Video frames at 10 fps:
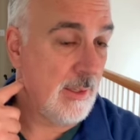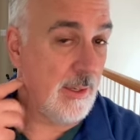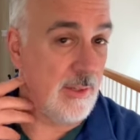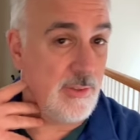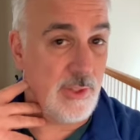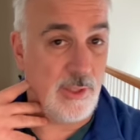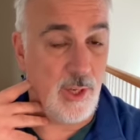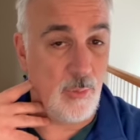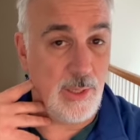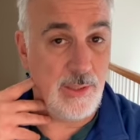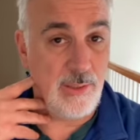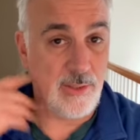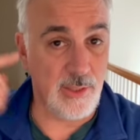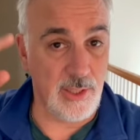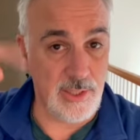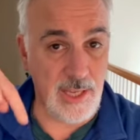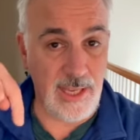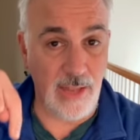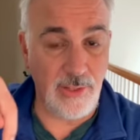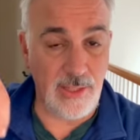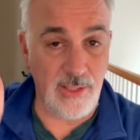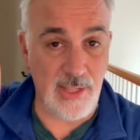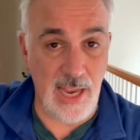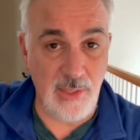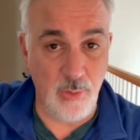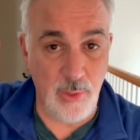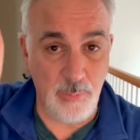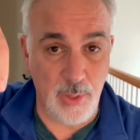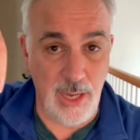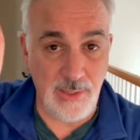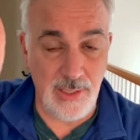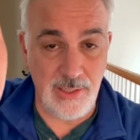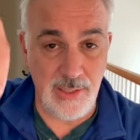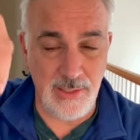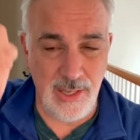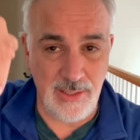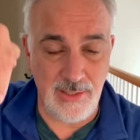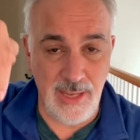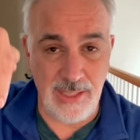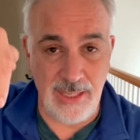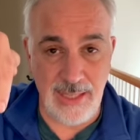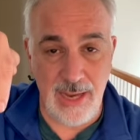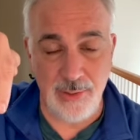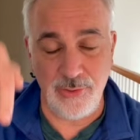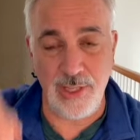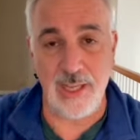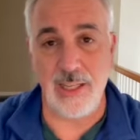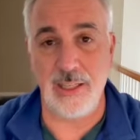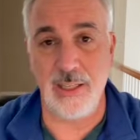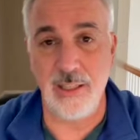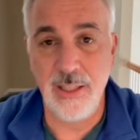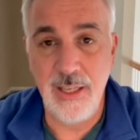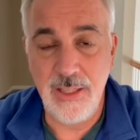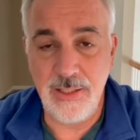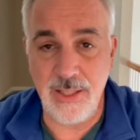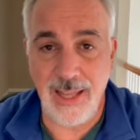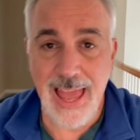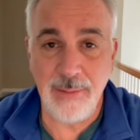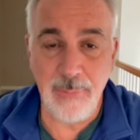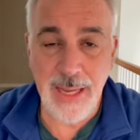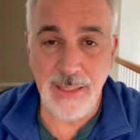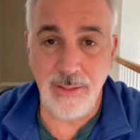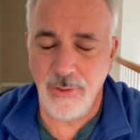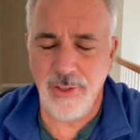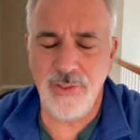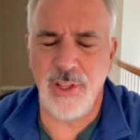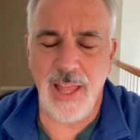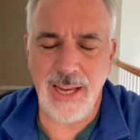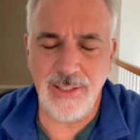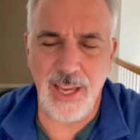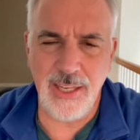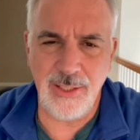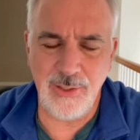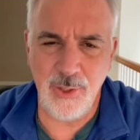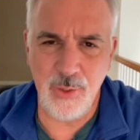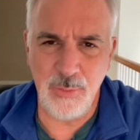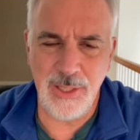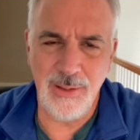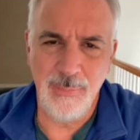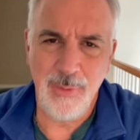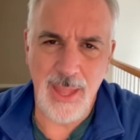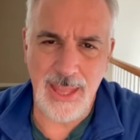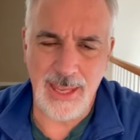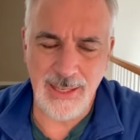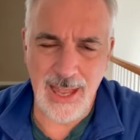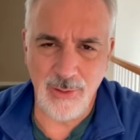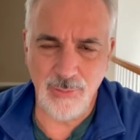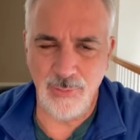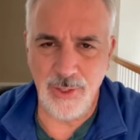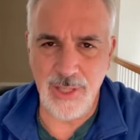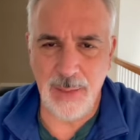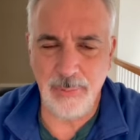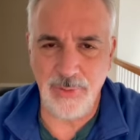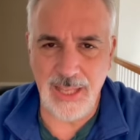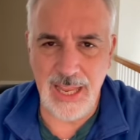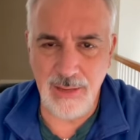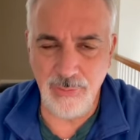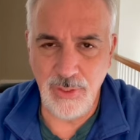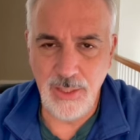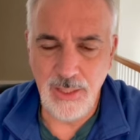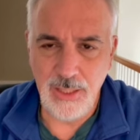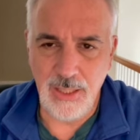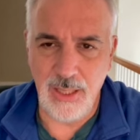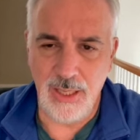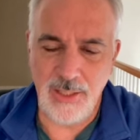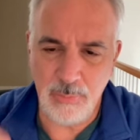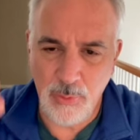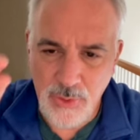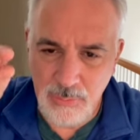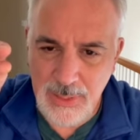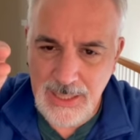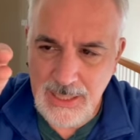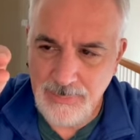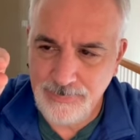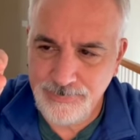He's going to go in, he's going to take out that styloid process that's hanging down. It's kind of like a stalagmite, or a stalactite, excuse me, hanging down from the top of a cave. It's supposed to be,